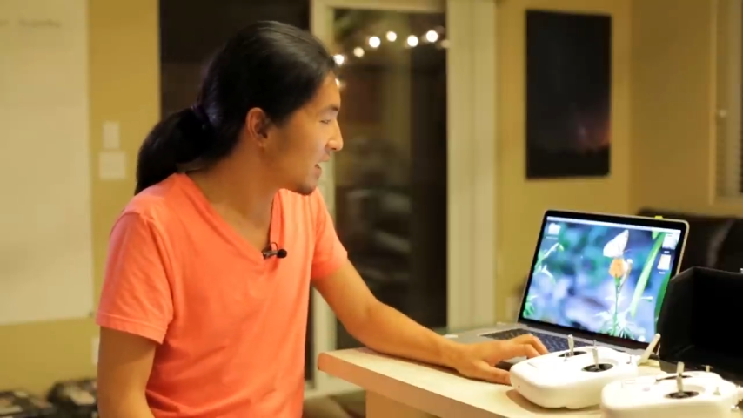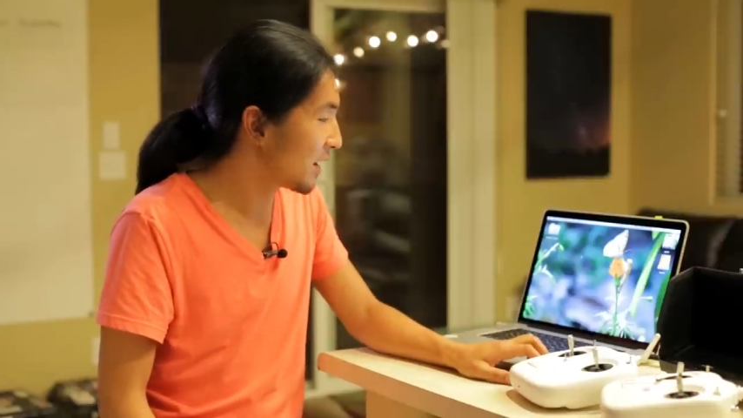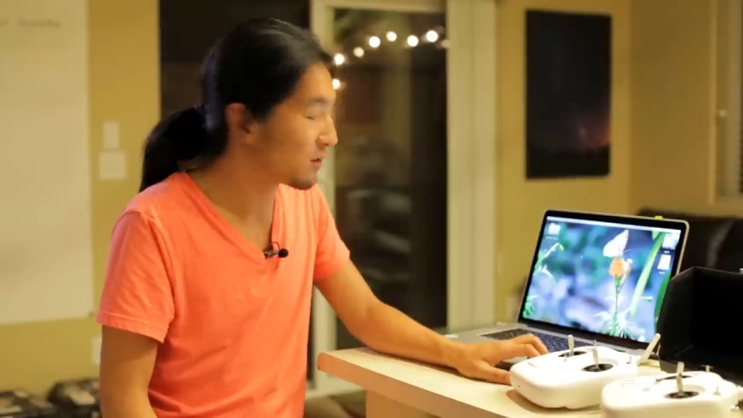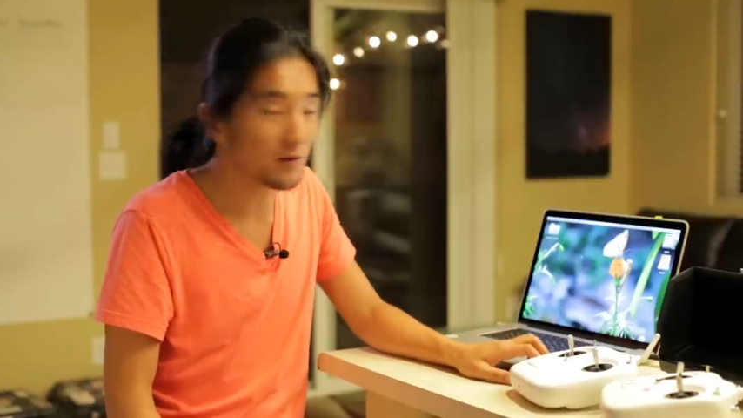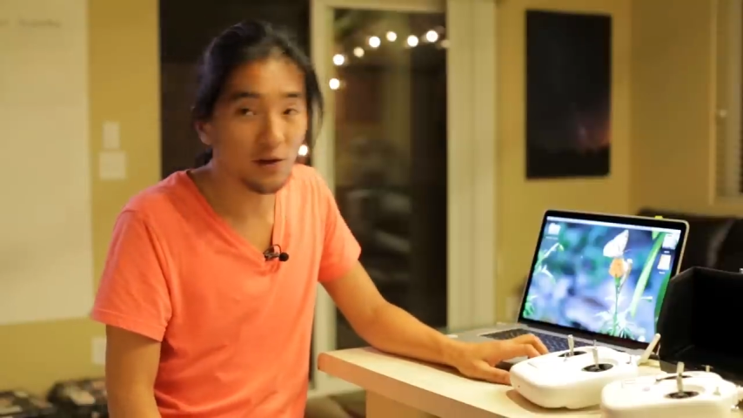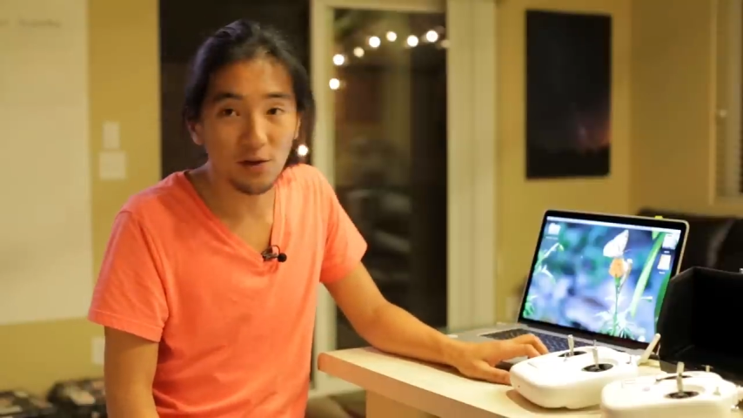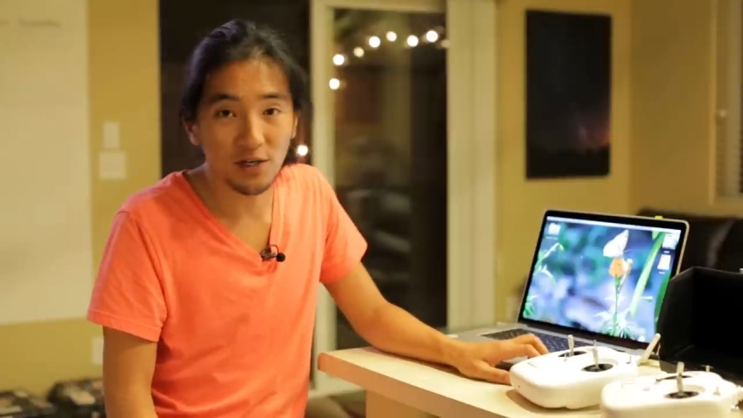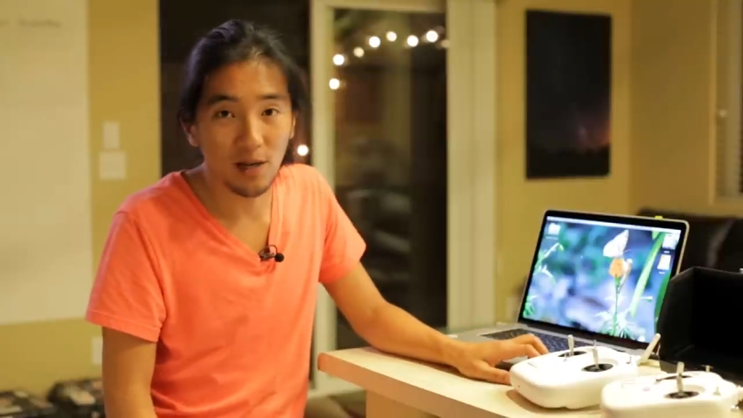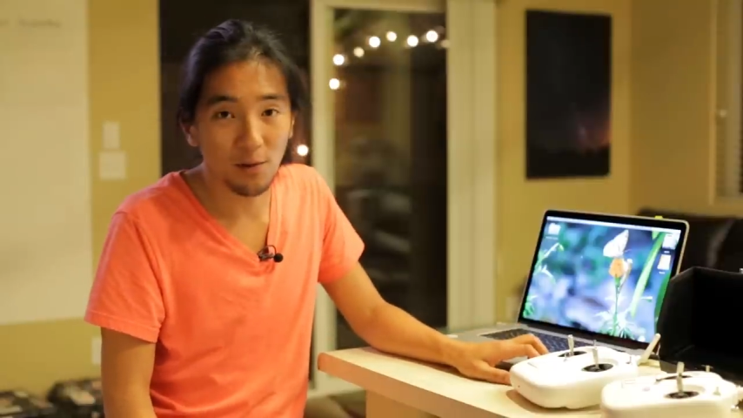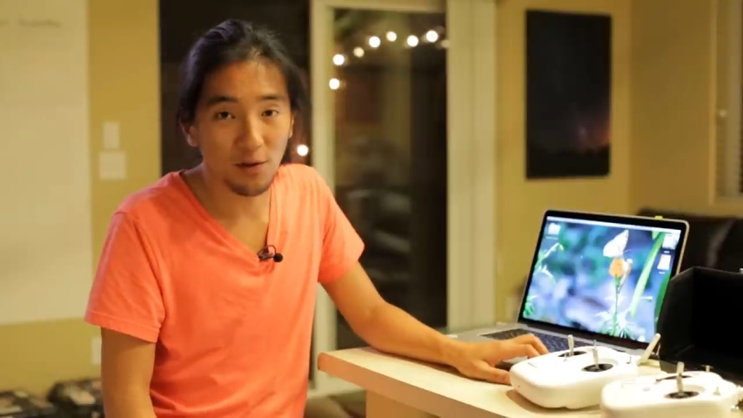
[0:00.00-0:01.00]
and review a
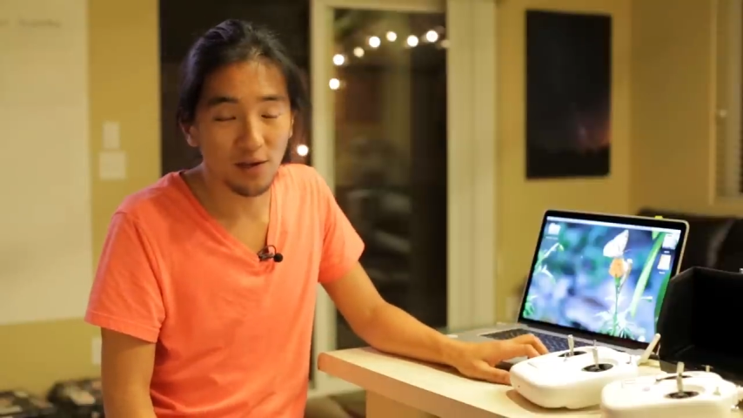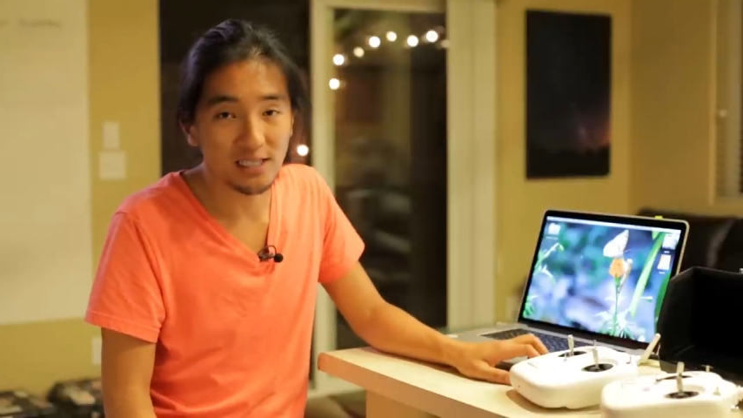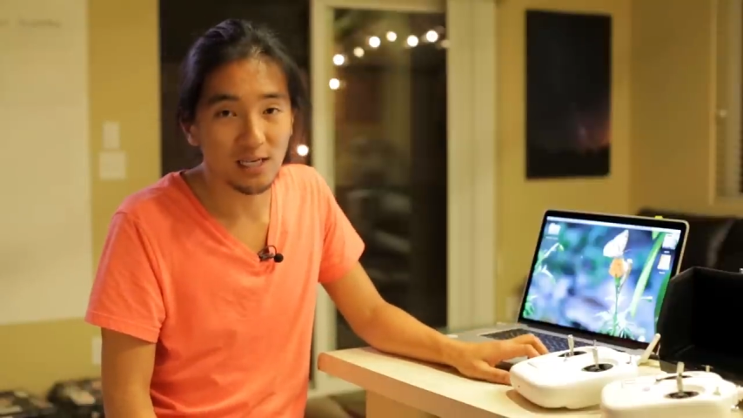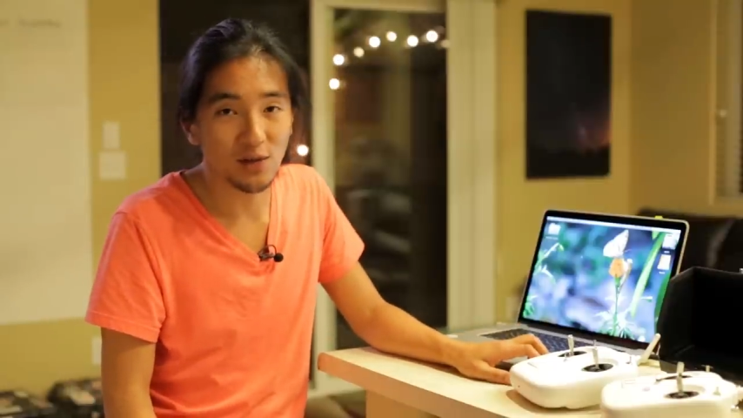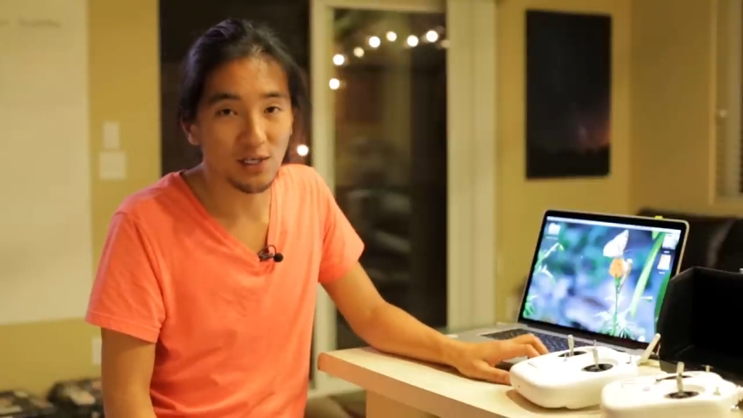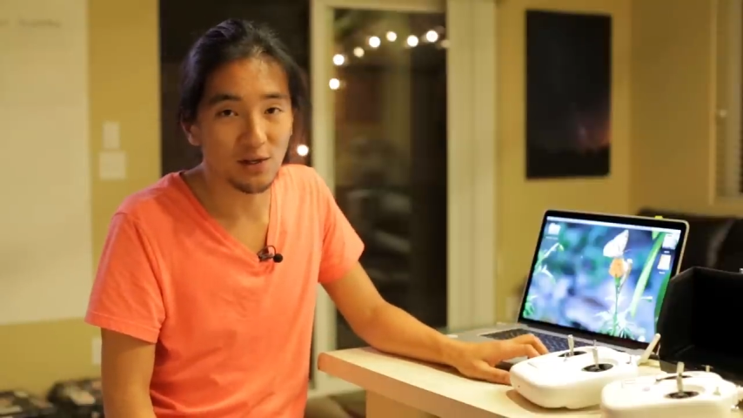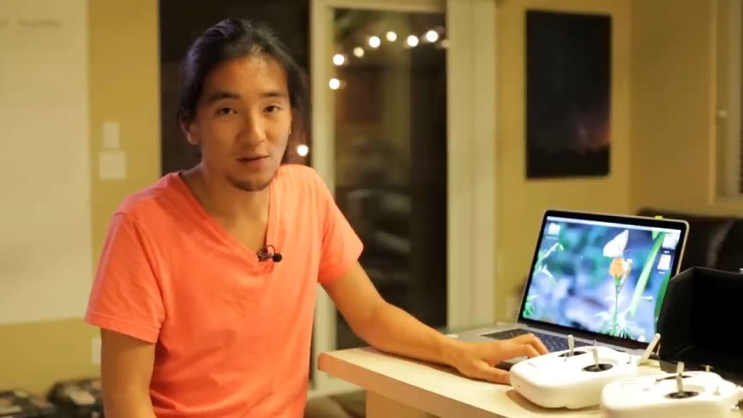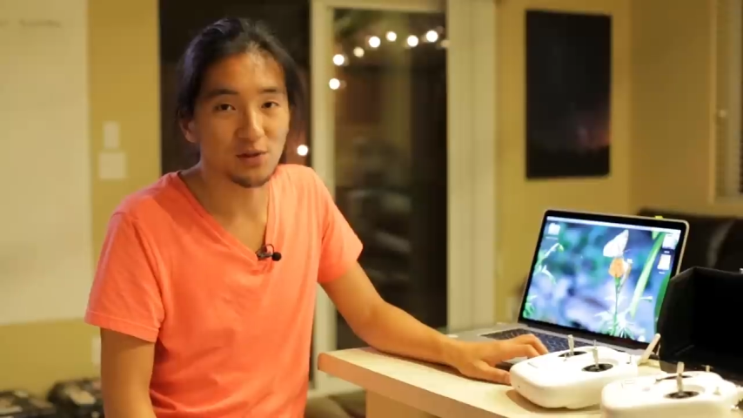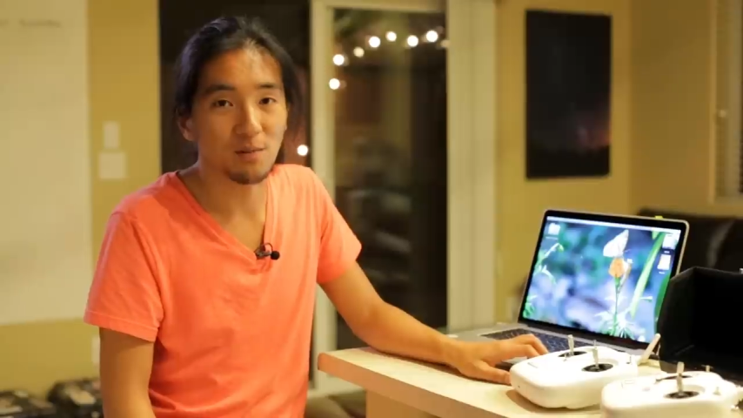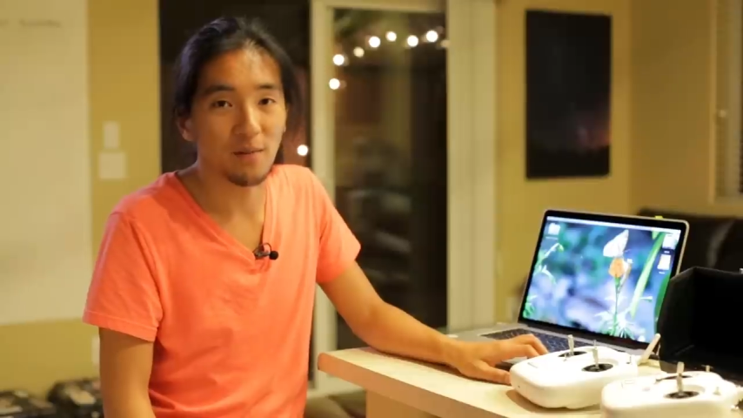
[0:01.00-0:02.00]
couple things that we
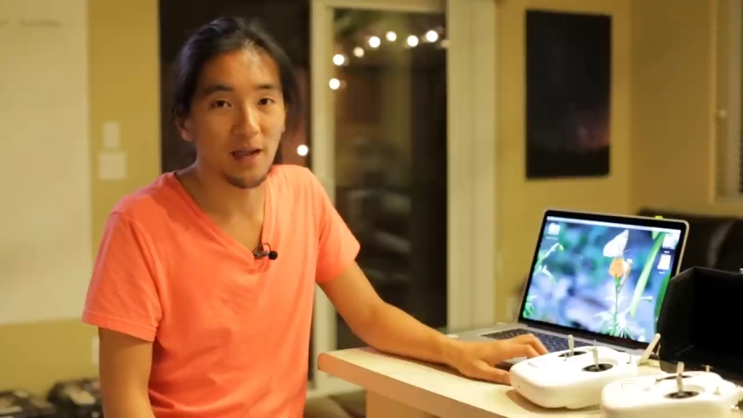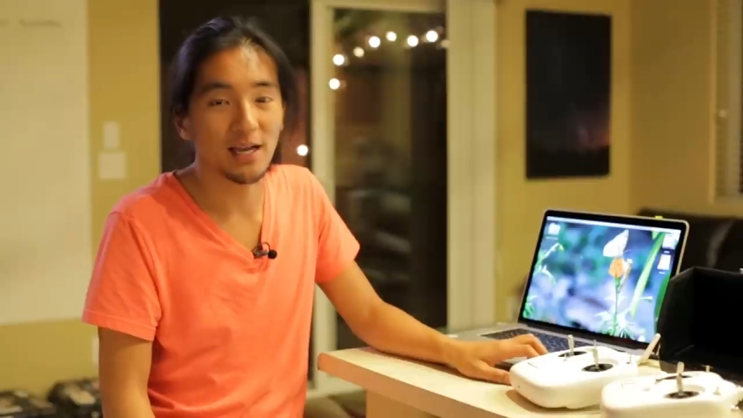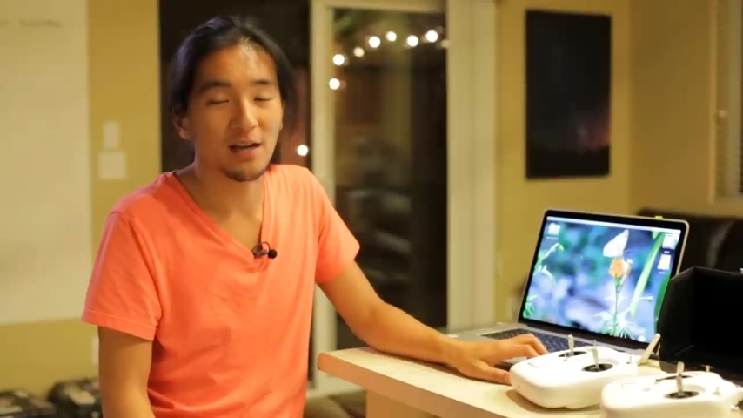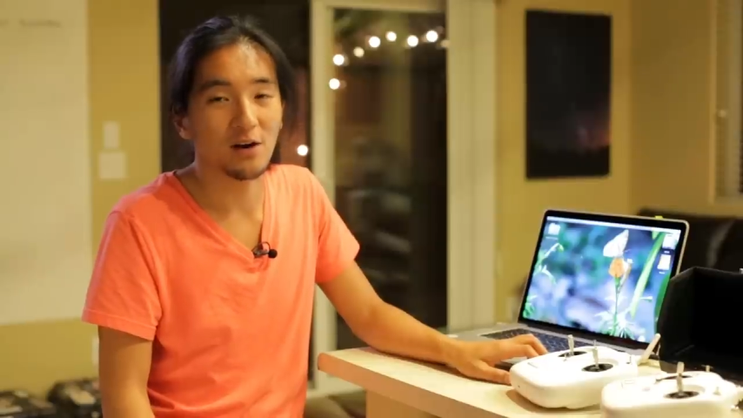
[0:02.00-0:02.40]
do to make